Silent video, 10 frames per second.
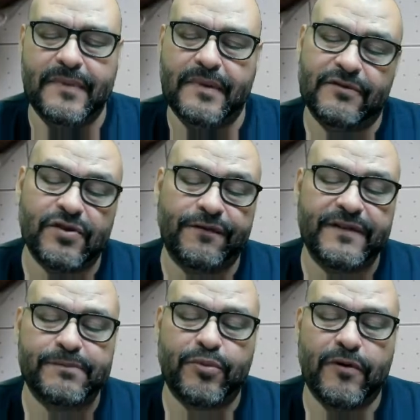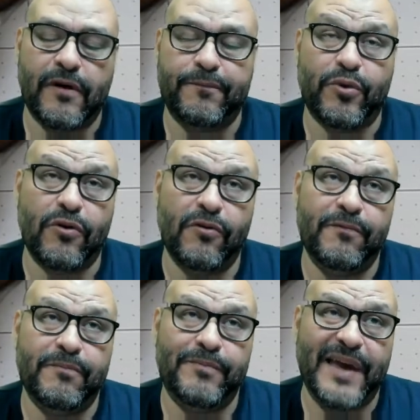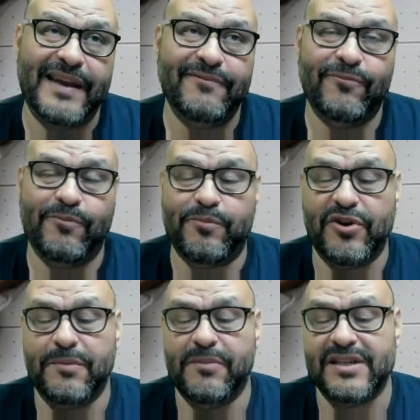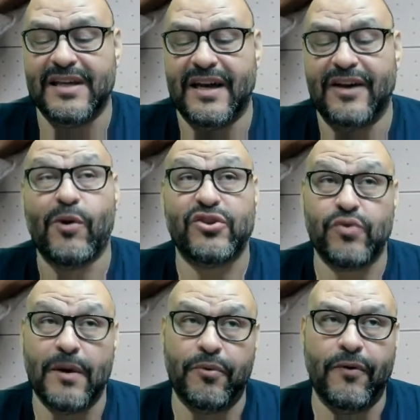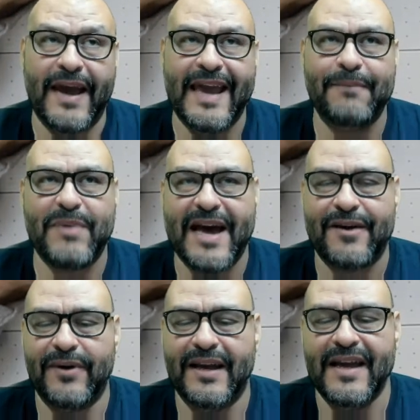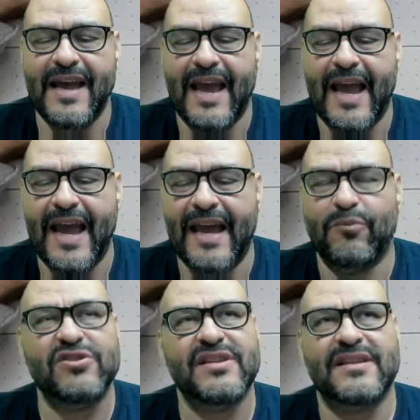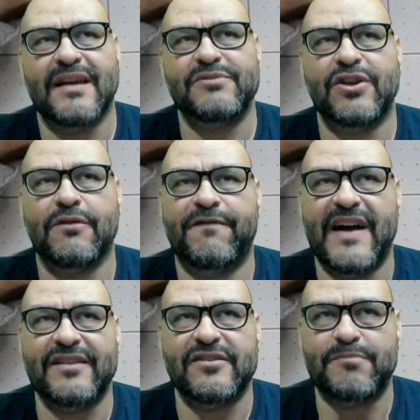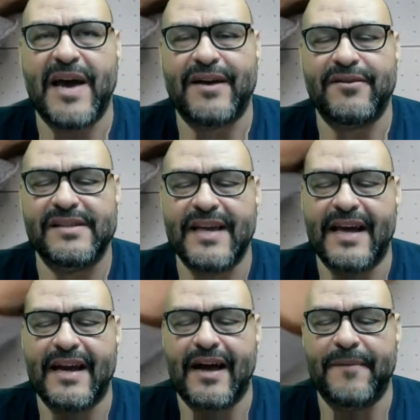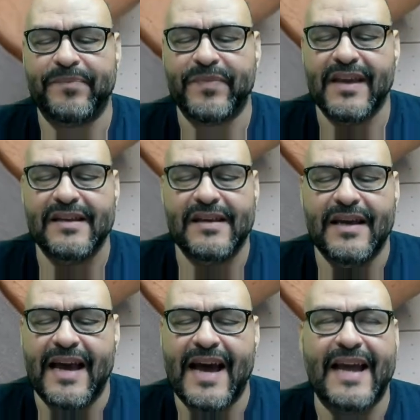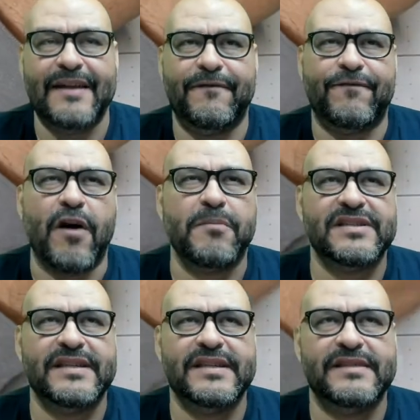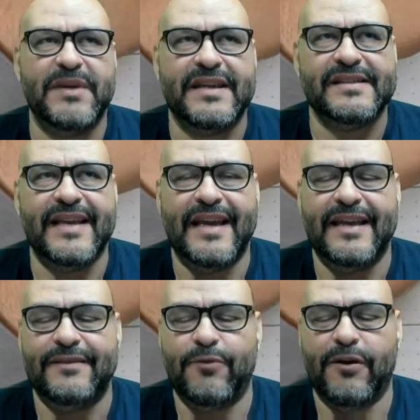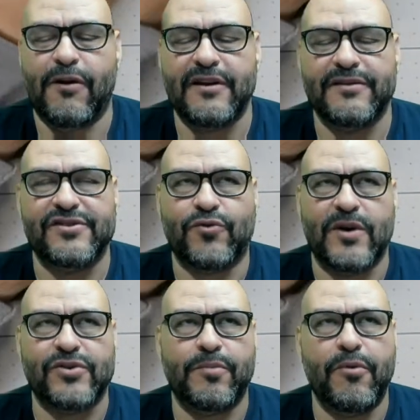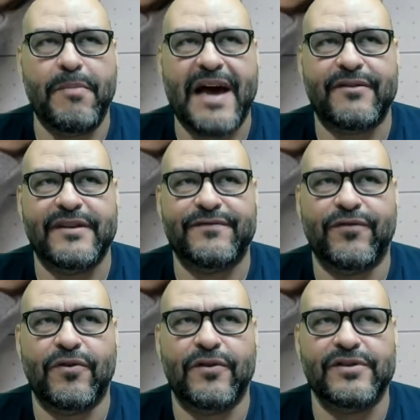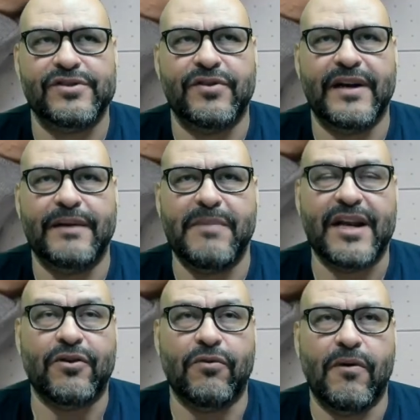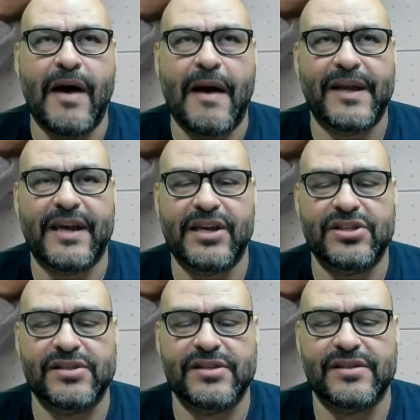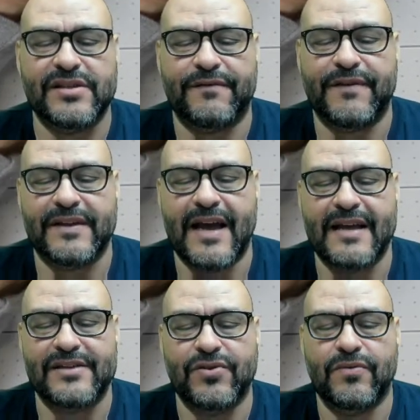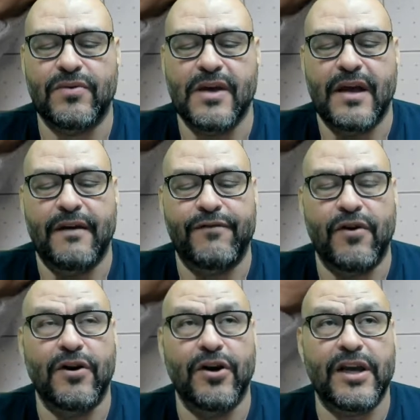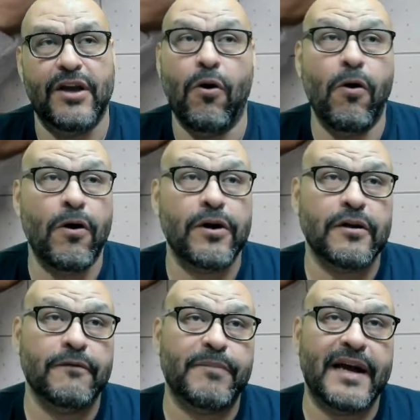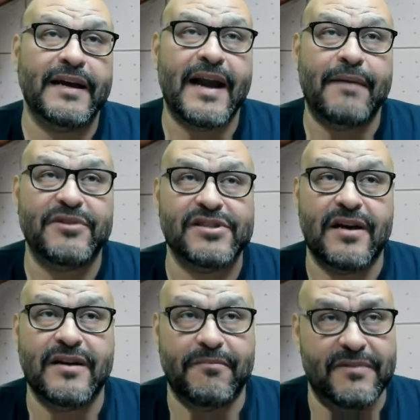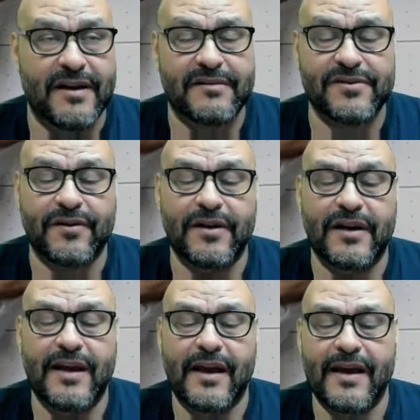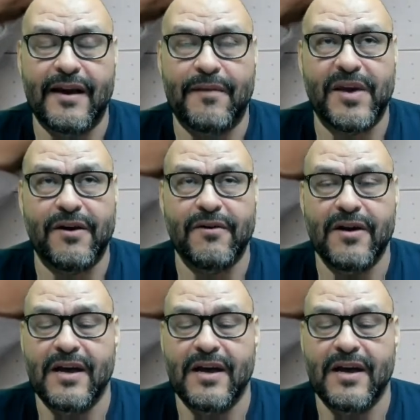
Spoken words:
Surface Pro pen, pretty much a quadruple A battery, and most of the times you can find those batteries at pharmacies, because they require those quadruple batteries for certain medical applications and stuff like that. So if you're looking, or you could buy it on Amazon. I'm also going to link it up here.